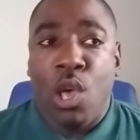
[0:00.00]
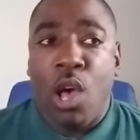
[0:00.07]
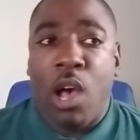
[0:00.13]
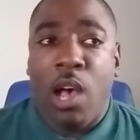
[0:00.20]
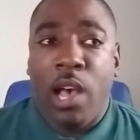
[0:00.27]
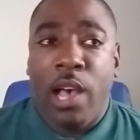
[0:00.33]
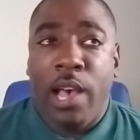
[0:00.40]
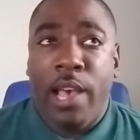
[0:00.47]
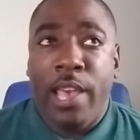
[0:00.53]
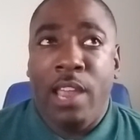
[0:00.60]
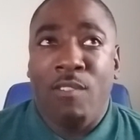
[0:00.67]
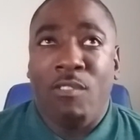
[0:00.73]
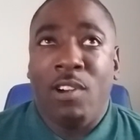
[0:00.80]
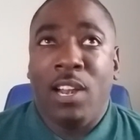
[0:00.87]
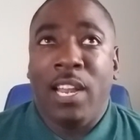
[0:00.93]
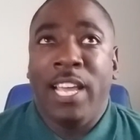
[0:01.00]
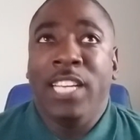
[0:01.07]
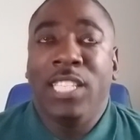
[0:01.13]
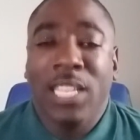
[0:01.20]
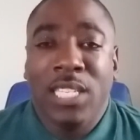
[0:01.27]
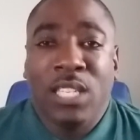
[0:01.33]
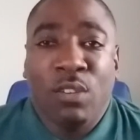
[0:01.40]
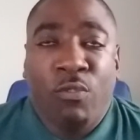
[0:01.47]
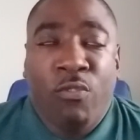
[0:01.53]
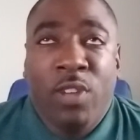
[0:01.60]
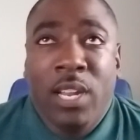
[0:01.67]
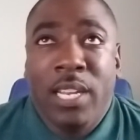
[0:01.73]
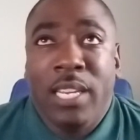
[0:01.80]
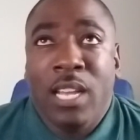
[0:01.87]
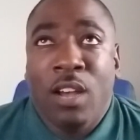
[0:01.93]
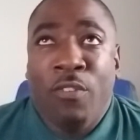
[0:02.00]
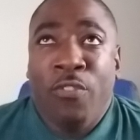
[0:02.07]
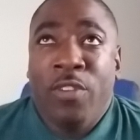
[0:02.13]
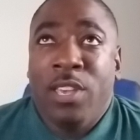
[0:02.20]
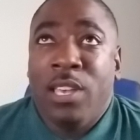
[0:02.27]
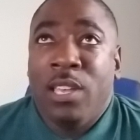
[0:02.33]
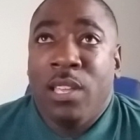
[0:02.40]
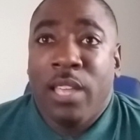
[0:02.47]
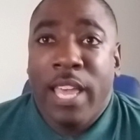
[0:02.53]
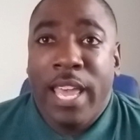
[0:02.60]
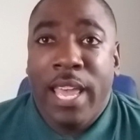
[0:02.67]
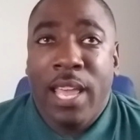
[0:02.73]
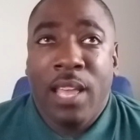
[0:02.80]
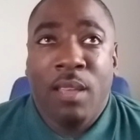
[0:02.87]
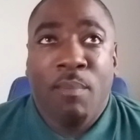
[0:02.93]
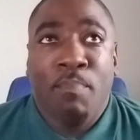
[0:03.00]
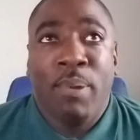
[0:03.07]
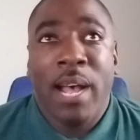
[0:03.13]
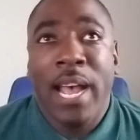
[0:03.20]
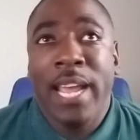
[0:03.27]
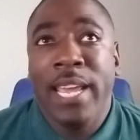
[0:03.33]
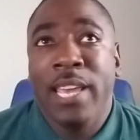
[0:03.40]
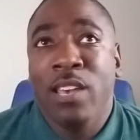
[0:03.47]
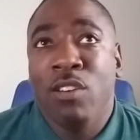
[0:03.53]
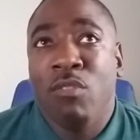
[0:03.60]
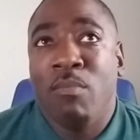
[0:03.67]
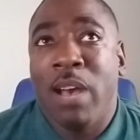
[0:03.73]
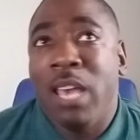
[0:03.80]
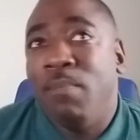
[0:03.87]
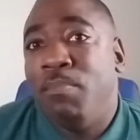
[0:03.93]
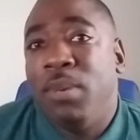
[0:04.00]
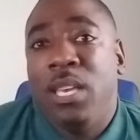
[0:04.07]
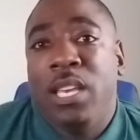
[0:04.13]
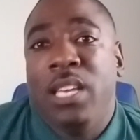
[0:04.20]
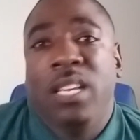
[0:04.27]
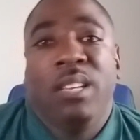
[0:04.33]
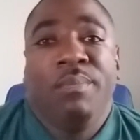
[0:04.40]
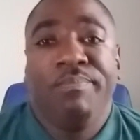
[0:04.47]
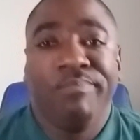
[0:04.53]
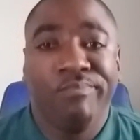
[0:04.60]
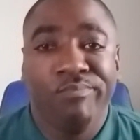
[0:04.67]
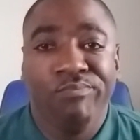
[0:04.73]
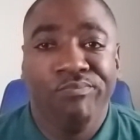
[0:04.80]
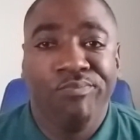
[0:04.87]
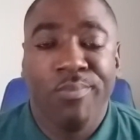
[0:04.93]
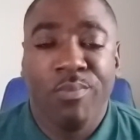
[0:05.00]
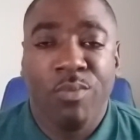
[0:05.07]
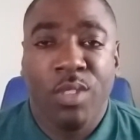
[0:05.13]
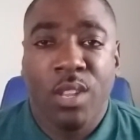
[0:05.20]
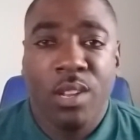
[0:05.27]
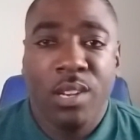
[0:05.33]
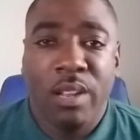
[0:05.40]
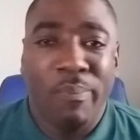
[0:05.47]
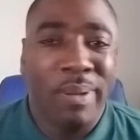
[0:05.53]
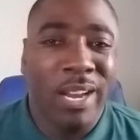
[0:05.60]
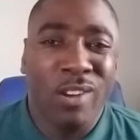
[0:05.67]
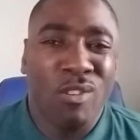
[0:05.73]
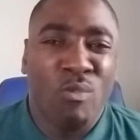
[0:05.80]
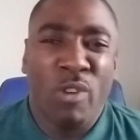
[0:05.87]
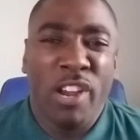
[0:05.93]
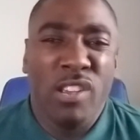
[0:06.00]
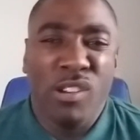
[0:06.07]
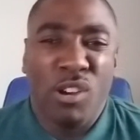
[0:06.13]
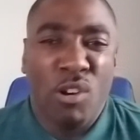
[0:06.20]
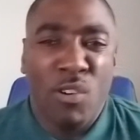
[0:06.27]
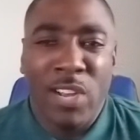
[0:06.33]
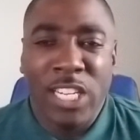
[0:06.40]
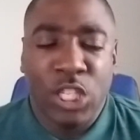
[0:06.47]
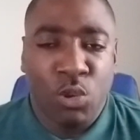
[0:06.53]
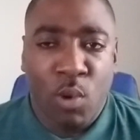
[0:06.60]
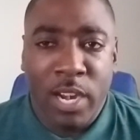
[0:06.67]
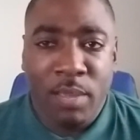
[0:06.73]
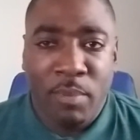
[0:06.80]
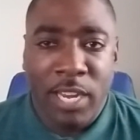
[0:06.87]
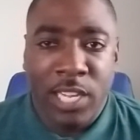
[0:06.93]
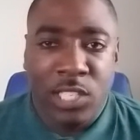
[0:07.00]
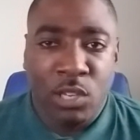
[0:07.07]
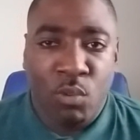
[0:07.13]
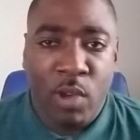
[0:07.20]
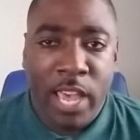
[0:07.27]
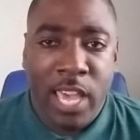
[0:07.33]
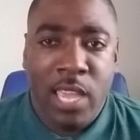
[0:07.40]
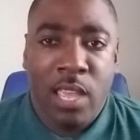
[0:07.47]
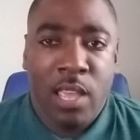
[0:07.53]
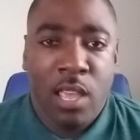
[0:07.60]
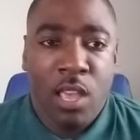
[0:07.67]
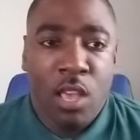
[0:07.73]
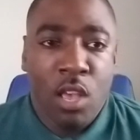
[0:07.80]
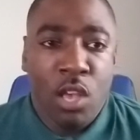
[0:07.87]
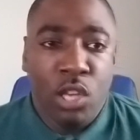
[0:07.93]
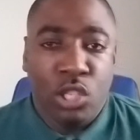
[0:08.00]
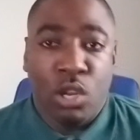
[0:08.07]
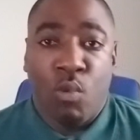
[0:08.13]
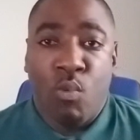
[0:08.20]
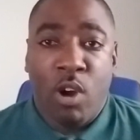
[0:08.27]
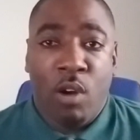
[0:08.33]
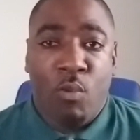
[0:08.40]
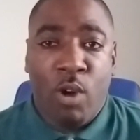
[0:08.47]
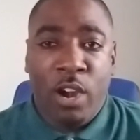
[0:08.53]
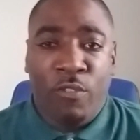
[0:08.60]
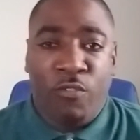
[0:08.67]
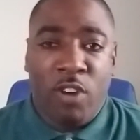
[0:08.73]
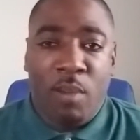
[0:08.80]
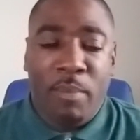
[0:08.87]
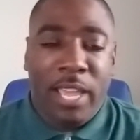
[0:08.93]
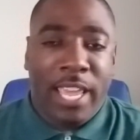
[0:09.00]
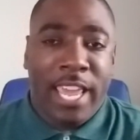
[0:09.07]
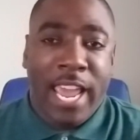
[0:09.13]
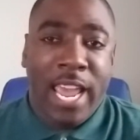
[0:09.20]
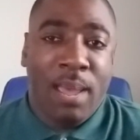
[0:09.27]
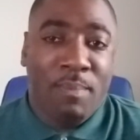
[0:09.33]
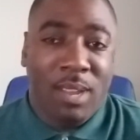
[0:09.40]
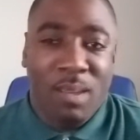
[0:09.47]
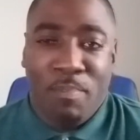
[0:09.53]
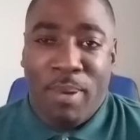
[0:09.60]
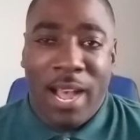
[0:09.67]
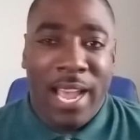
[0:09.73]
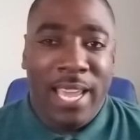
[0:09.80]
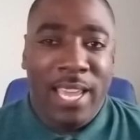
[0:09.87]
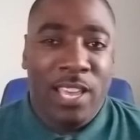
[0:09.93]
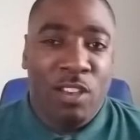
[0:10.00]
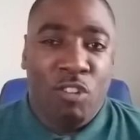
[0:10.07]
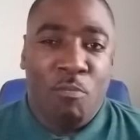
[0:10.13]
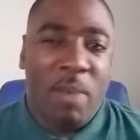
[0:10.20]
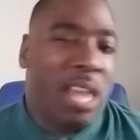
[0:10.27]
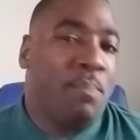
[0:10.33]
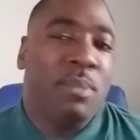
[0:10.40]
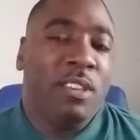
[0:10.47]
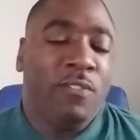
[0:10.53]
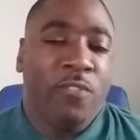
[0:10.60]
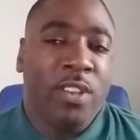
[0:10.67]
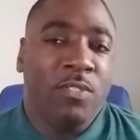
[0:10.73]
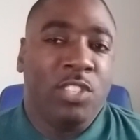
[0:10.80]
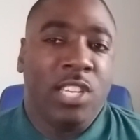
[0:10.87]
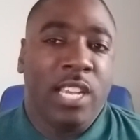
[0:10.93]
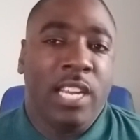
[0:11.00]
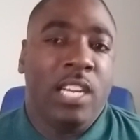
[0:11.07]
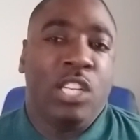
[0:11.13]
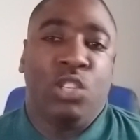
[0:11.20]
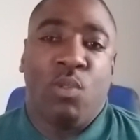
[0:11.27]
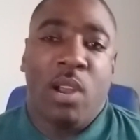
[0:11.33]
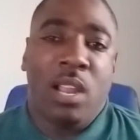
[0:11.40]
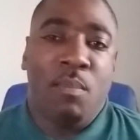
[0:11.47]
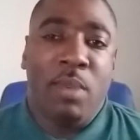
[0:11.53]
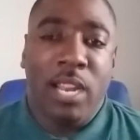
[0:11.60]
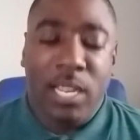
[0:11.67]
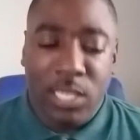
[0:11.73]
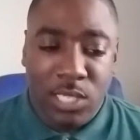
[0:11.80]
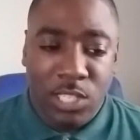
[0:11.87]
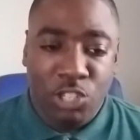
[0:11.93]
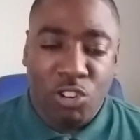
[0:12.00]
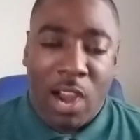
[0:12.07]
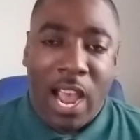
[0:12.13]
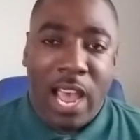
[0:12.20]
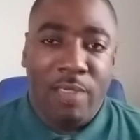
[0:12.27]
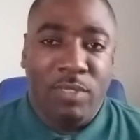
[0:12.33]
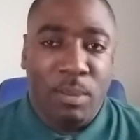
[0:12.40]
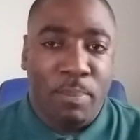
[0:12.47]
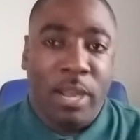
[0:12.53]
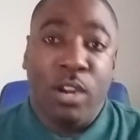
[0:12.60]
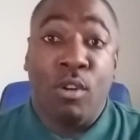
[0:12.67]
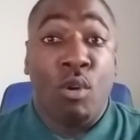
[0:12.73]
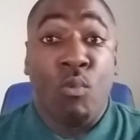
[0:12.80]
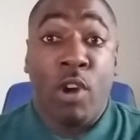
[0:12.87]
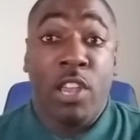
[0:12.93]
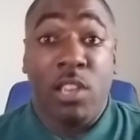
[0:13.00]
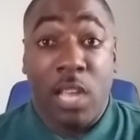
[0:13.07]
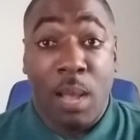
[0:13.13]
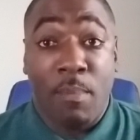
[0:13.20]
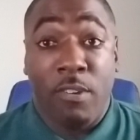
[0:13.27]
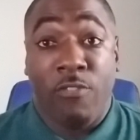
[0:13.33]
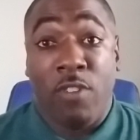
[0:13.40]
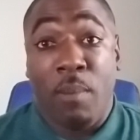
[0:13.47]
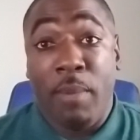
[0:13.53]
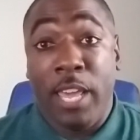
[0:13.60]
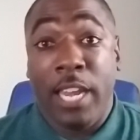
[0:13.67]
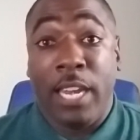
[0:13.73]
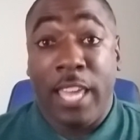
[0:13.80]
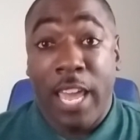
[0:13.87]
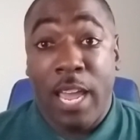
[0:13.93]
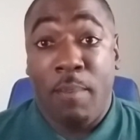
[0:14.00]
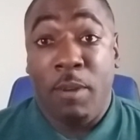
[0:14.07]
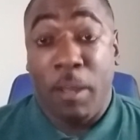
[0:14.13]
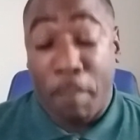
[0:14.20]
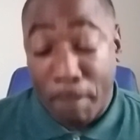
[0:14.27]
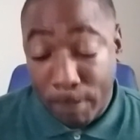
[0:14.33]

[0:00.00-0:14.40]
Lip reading: In relation to Philadelphia, Pine Hill might be, depending on where you're going, 20 minutes away. So where we're from in Camden, Pine Hill might be 15 to 20 minute drive, depending on where you're coming from in Camden.